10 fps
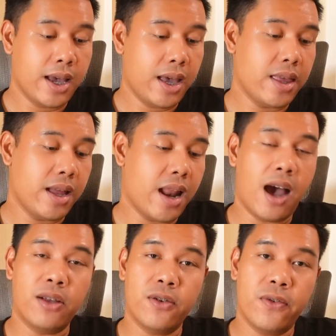And then
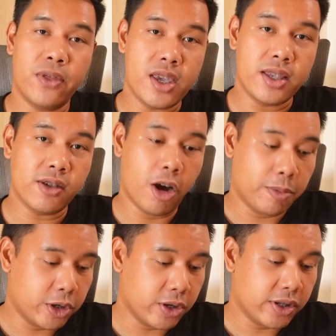out of these
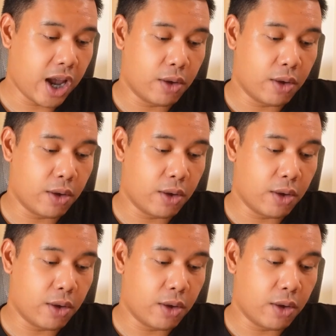options,